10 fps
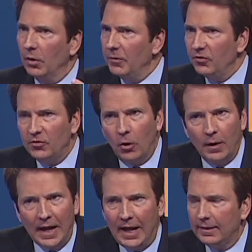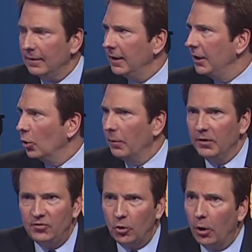or I'm the star athlete, or I'm
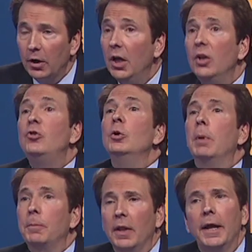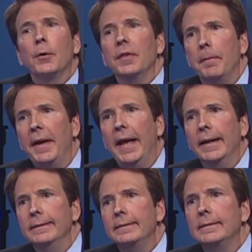the star tuba player in the band?